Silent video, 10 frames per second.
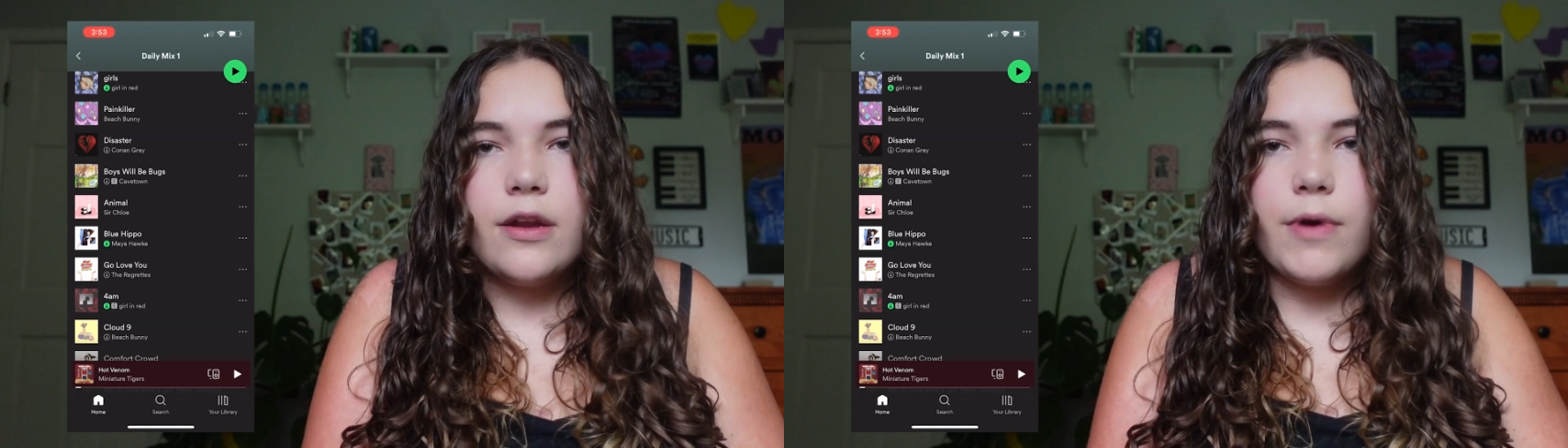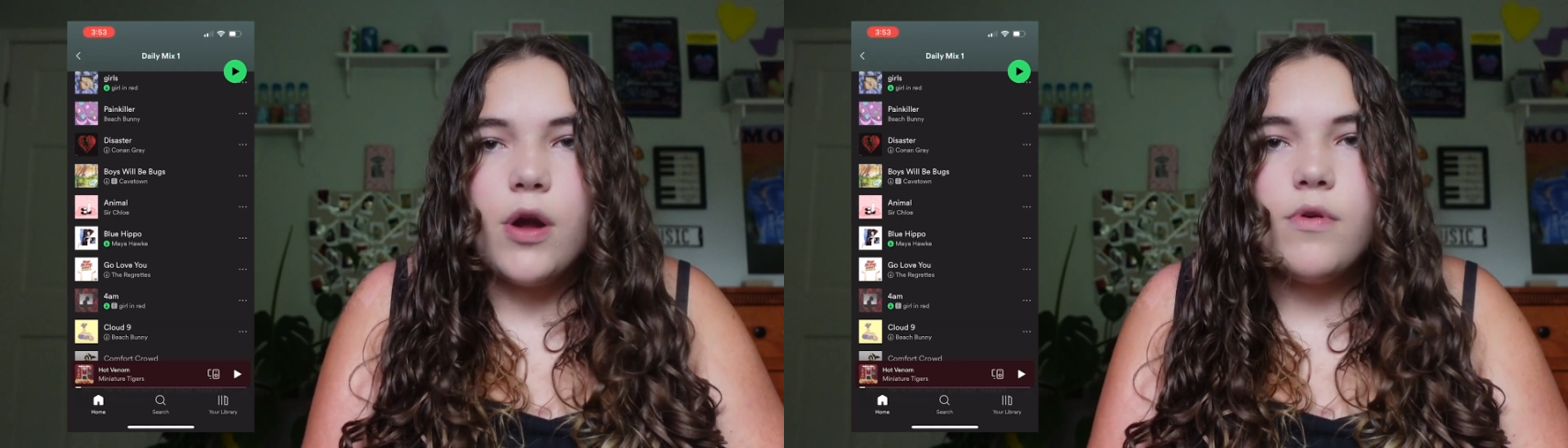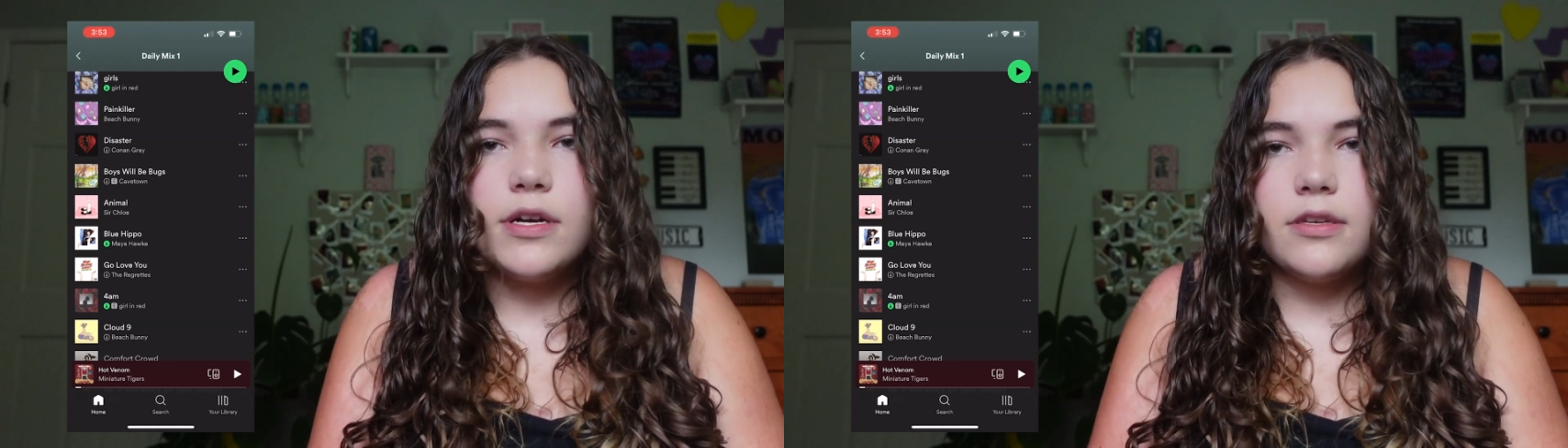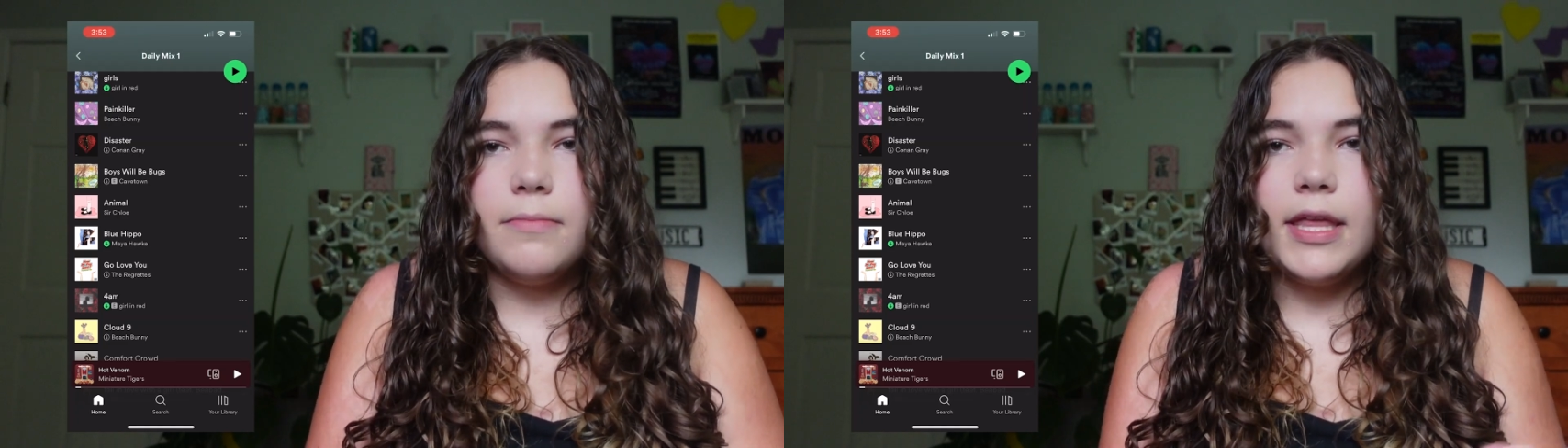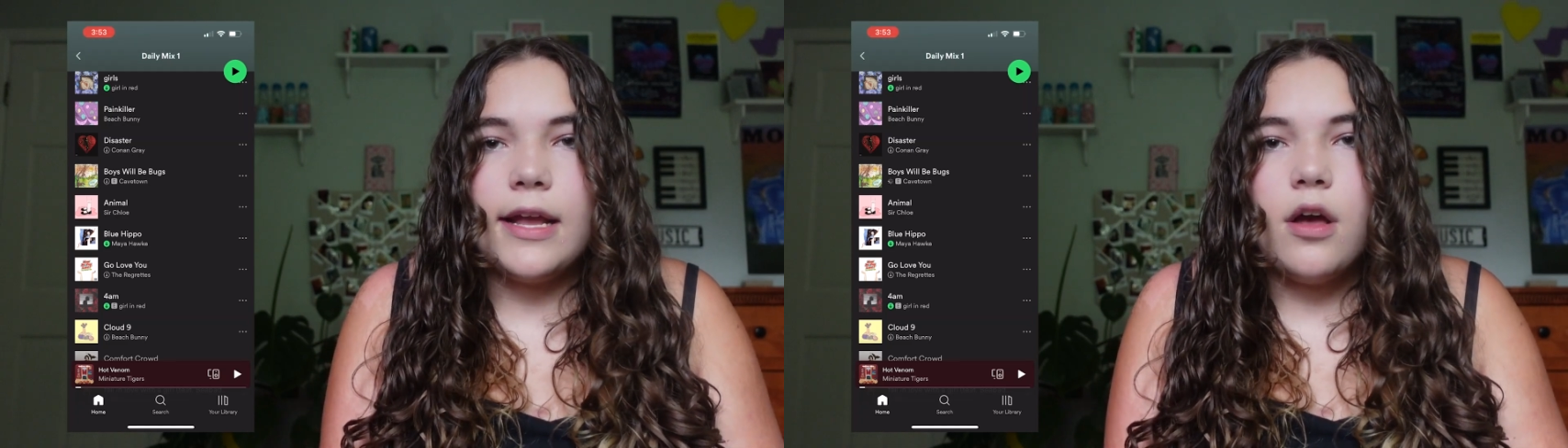a row, because I'll
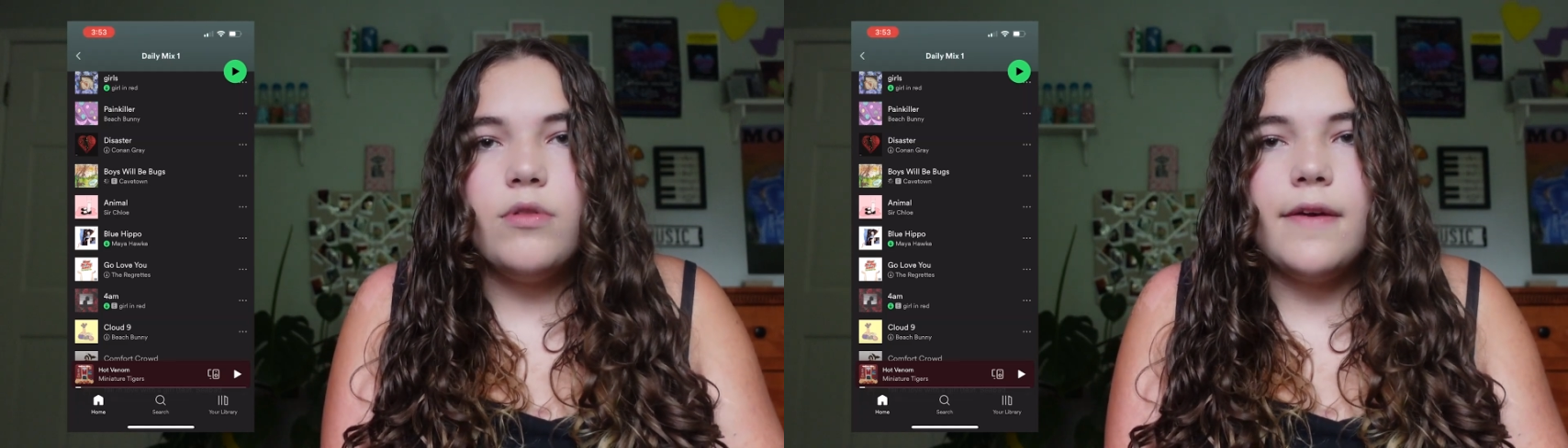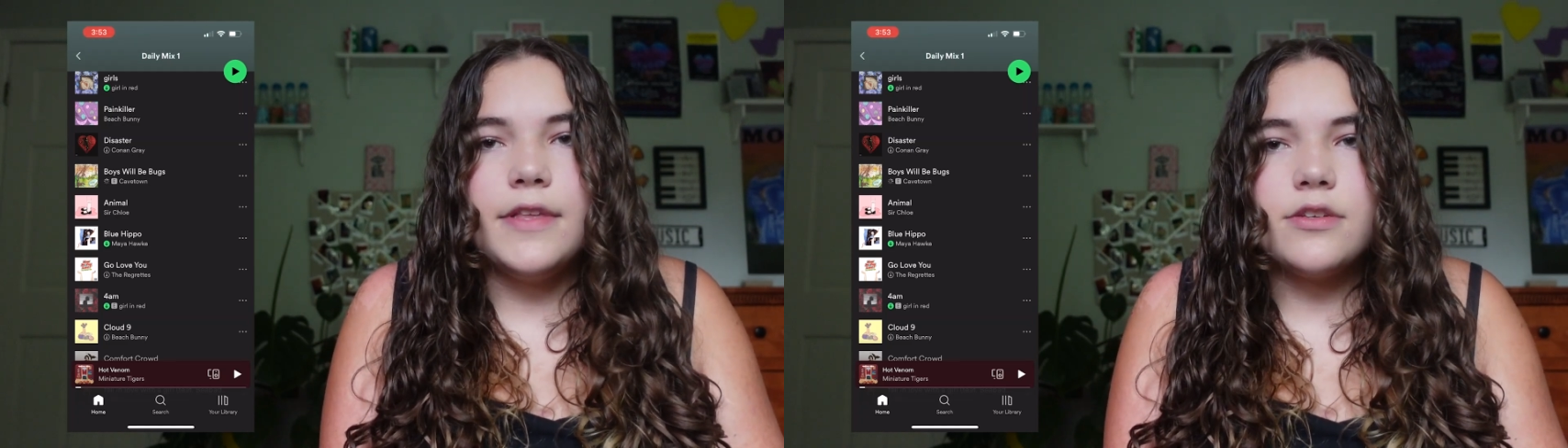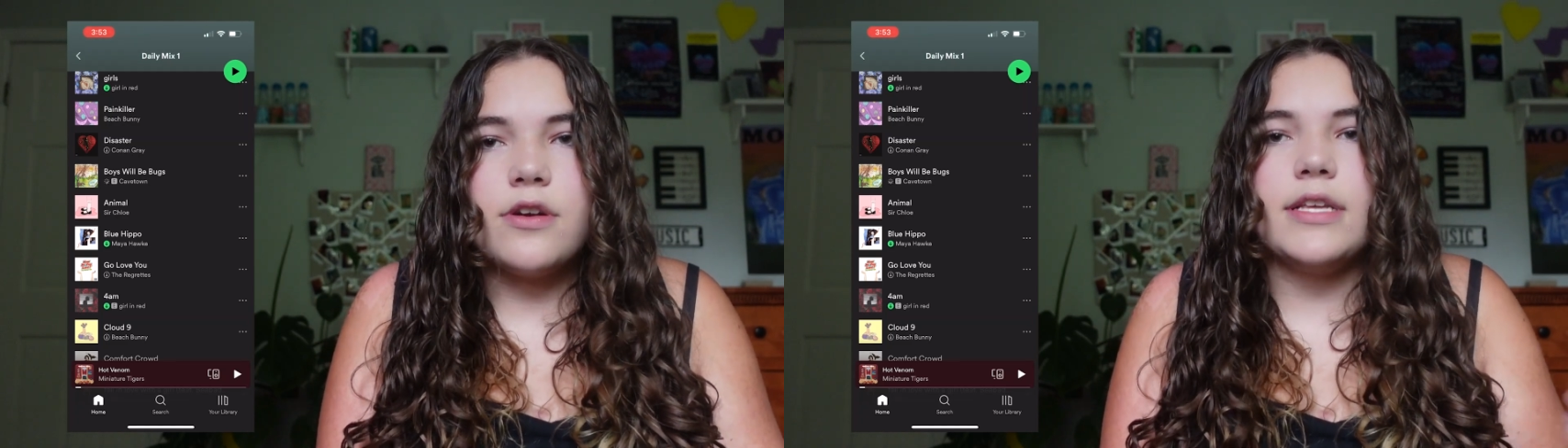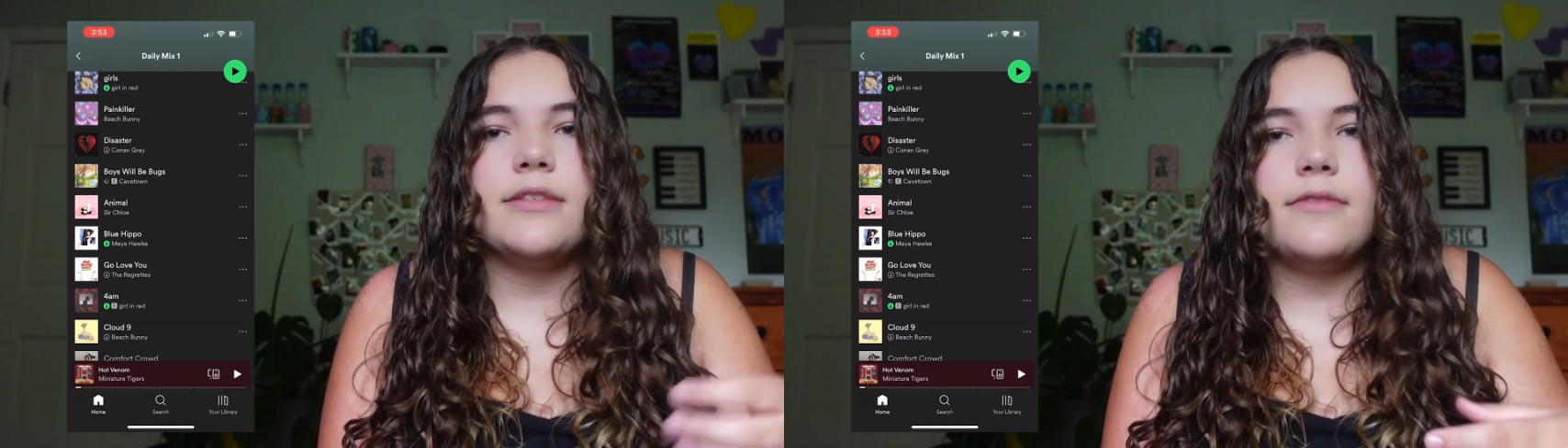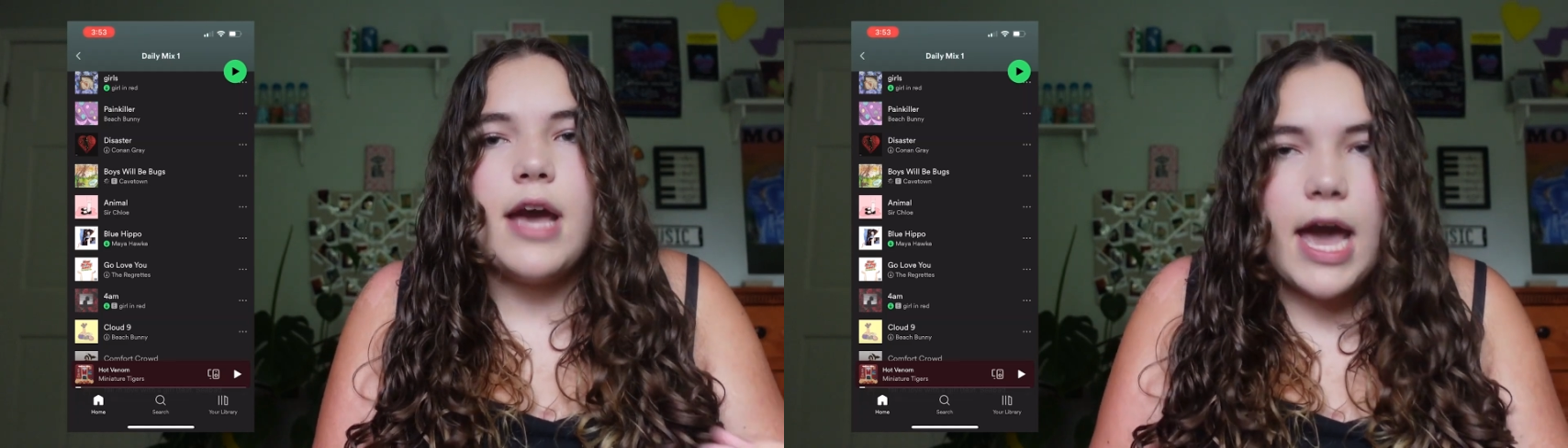be like, oh, love this
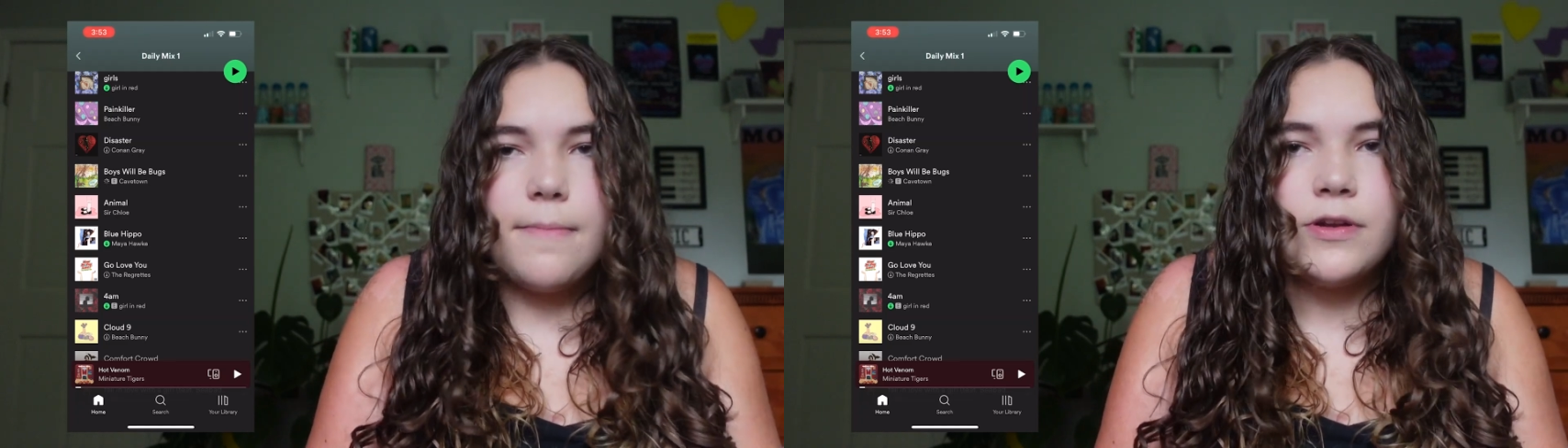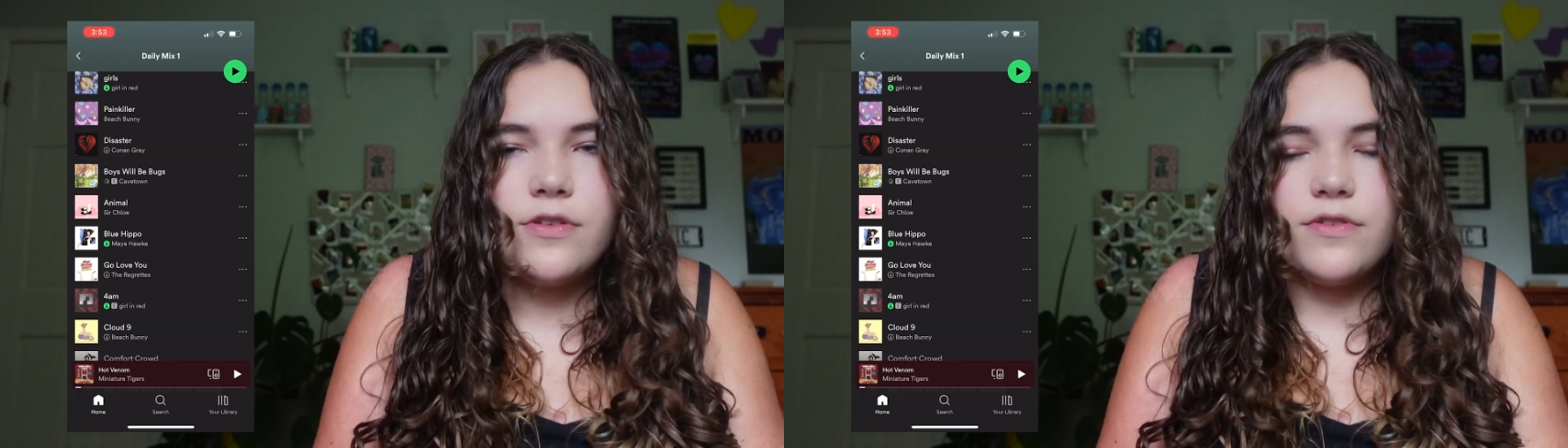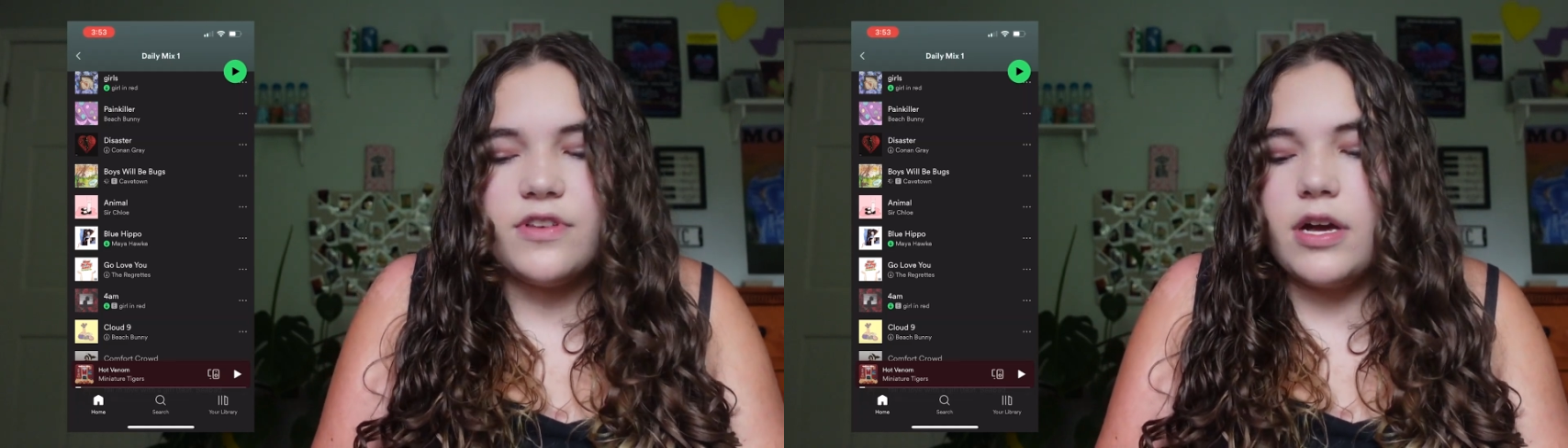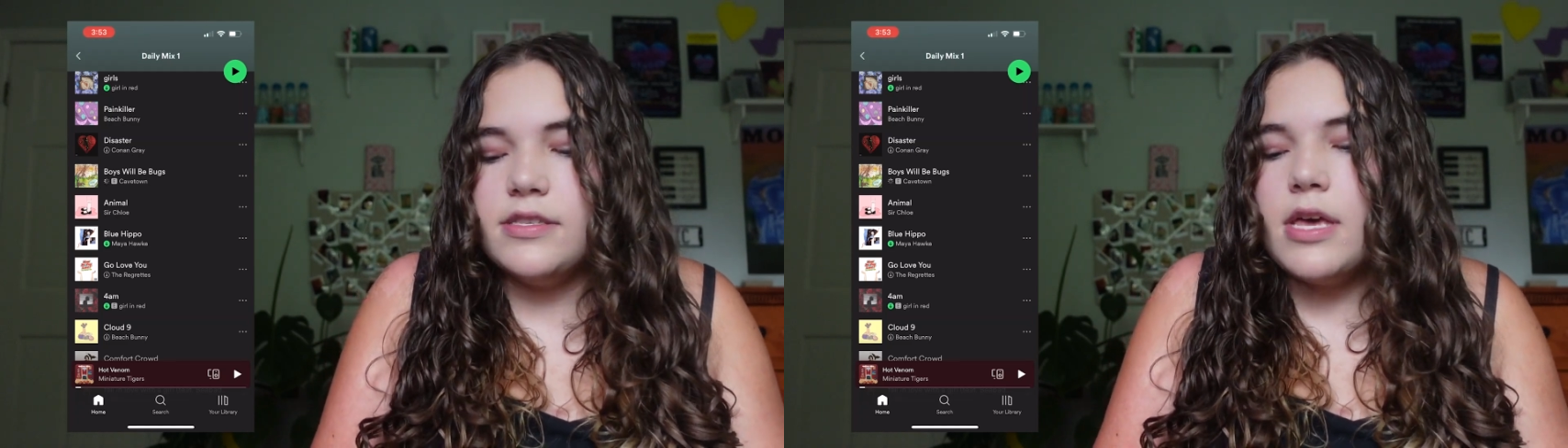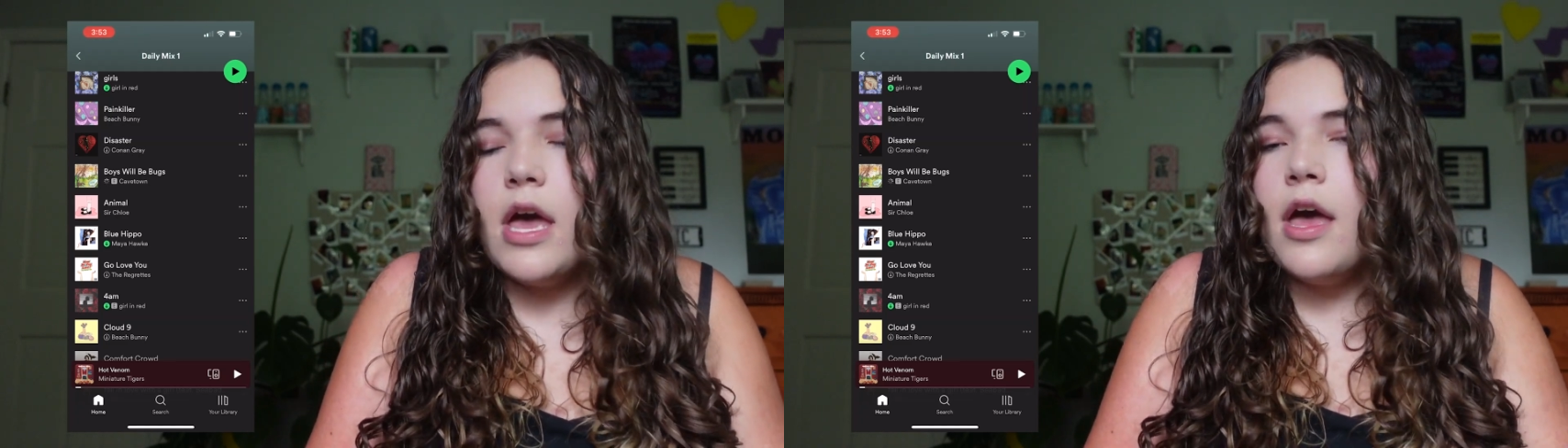artist, add a bunch of their songs.